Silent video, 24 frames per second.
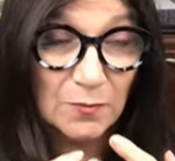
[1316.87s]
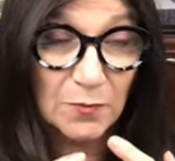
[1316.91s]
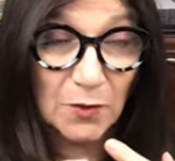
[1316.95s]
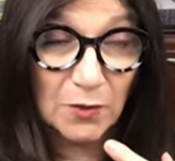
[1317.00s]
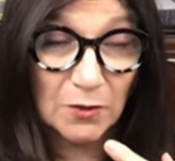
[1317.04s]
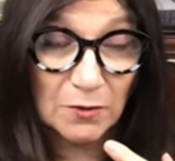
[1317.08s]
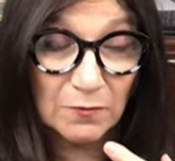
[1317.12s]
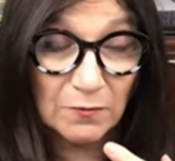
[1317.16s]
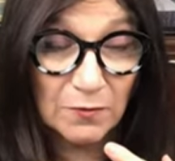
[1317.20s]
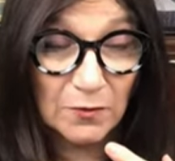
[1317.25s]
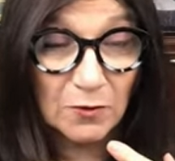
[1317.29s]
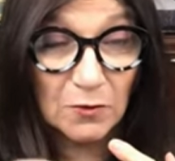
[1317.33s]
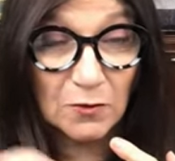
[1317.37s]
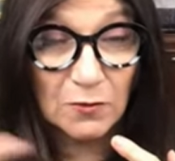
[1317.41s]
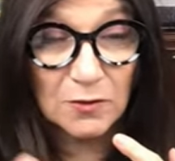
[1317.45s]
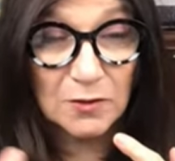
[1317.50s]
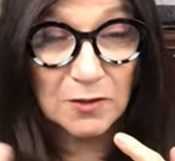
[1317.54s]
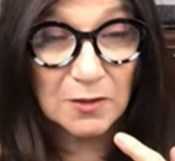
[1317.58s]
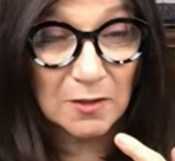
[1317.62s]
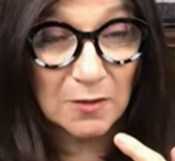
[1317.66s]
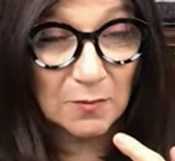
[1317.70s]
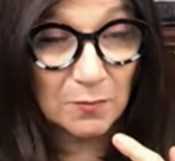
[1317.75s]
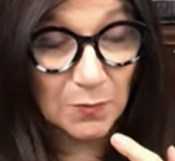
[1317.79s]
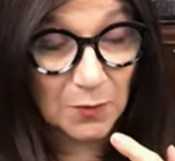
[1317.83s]
Part of it goes
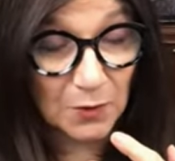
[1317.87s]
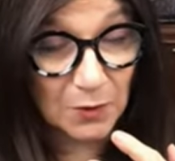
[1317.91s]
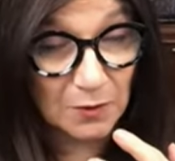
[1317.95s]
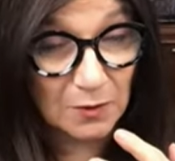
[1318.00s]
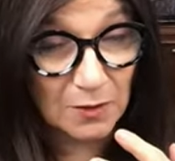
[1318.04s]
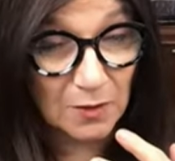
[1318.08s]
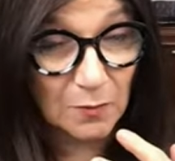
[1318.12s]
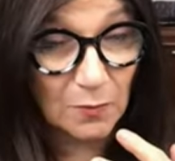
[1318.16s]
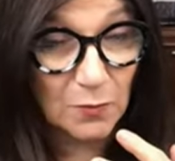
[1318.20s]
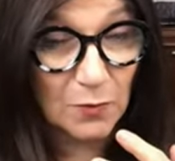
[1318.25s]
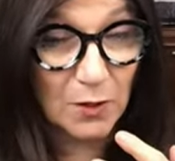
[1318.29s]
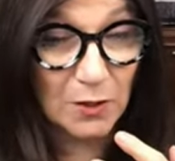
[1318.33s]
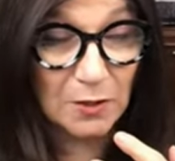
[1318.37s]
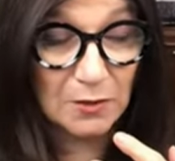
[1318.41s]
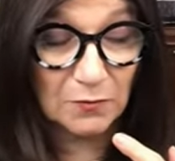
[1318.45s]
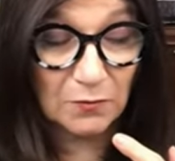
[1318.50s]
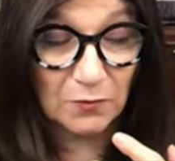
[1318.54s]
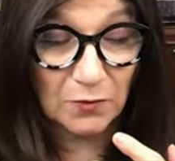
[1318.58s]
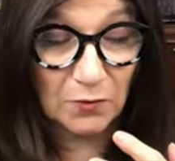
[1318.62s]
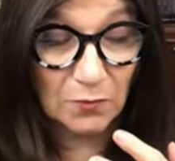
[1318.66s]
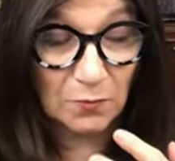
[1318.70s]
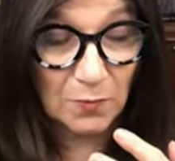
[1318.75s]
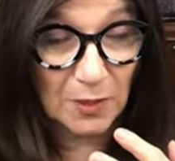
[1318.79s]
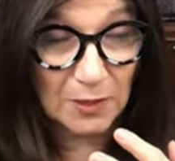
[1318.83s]
to the building blocks
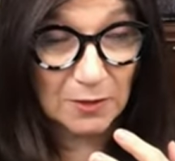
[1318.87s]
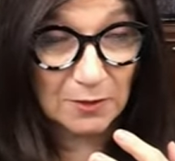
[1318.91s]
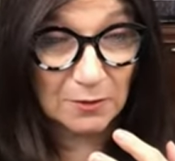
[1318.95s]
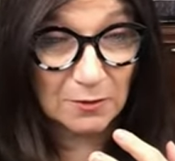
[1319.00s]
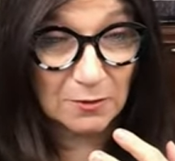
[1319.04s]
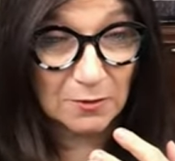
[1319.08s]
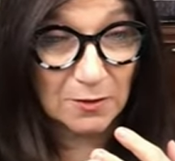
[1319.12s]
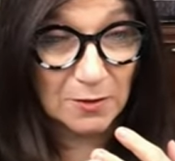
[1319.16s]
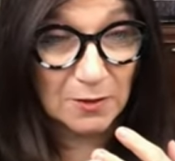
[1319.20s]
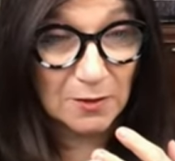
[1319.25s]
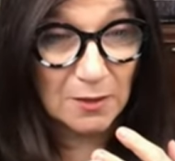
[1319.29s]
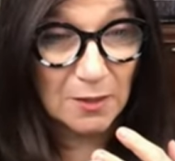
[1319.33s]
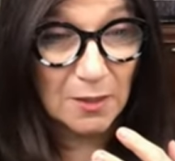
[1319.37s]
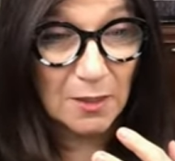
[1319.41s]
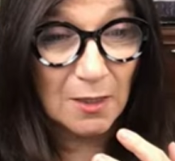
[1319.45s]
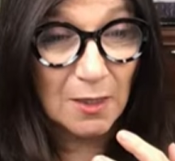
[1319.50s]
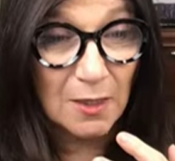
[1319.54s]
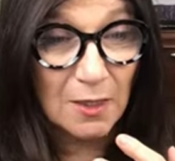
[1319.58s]
for your muscles.